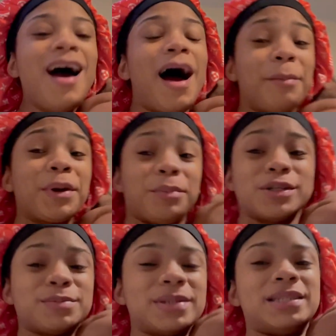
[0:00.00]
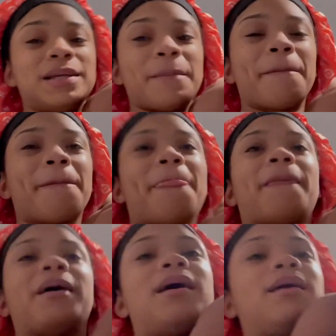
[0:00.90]
I'm gonna brush my teeth.
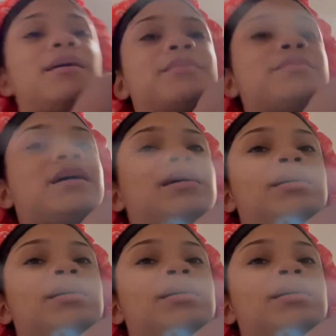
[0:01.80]
I'm